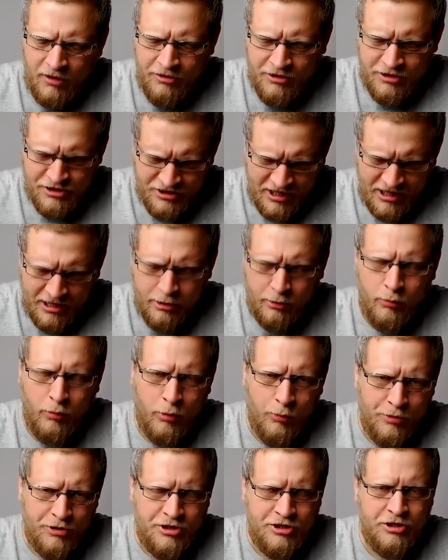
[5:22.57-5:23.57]
The sixth
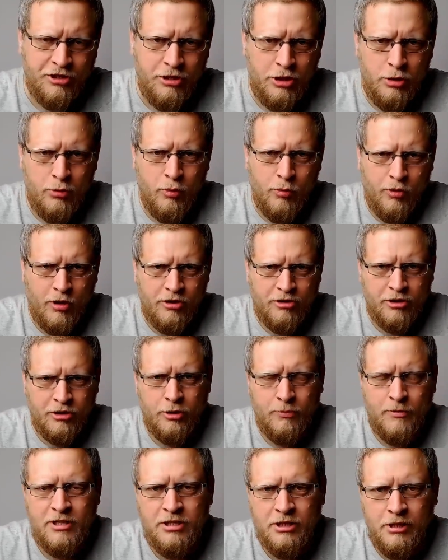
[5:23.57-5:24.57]
one, which is the new one under the
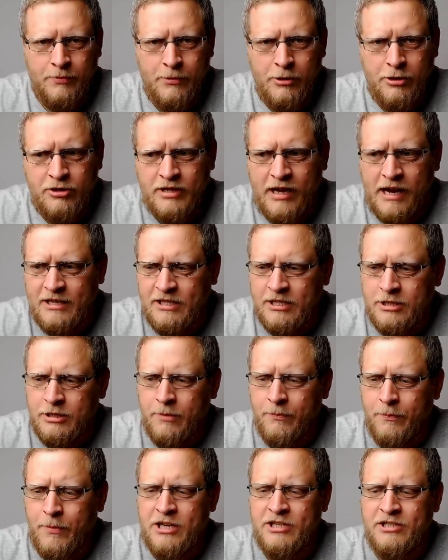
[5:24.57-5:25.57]
Domestic Abuse Act, is
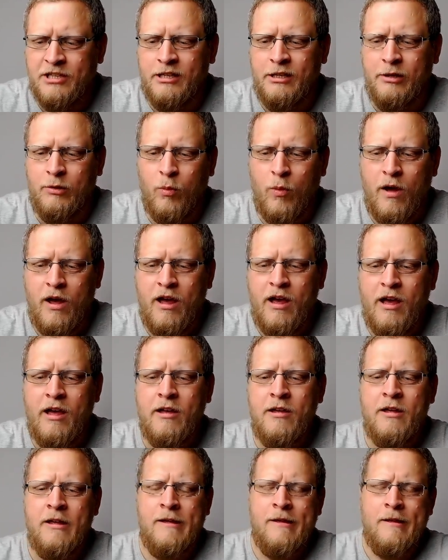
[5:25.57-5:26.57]
that basically
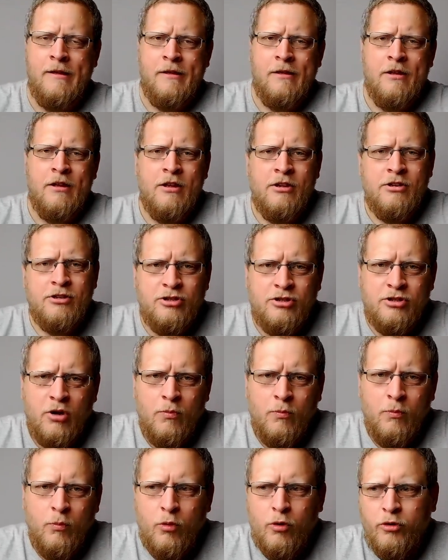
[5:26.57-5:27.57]
where
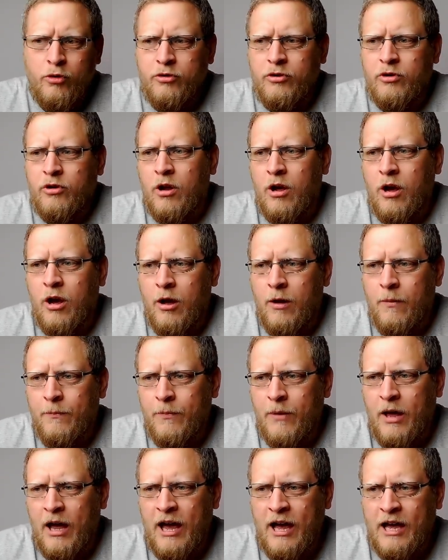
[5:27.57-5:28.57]
someone
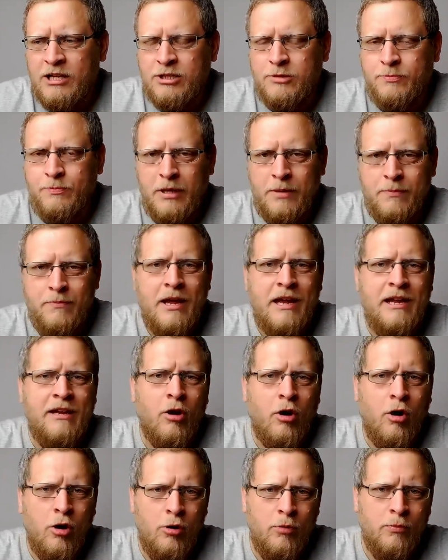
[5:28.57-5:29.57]
has been made
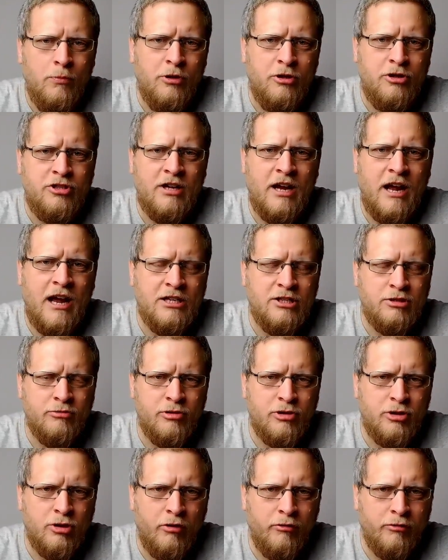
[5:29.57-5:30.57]
homeless as a
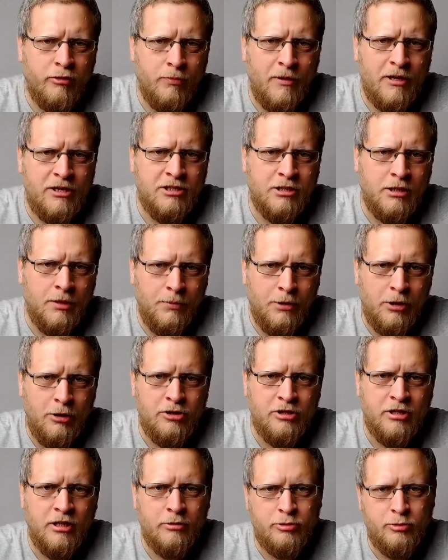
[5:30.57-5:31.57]
result of domestic
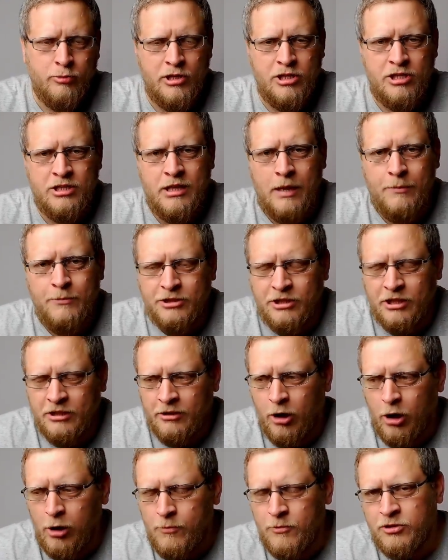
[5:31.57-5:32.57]
abuse, and as we established
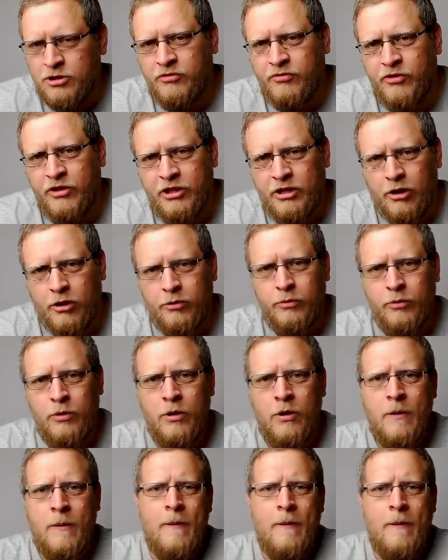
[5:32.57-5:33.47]
in the homelessness video,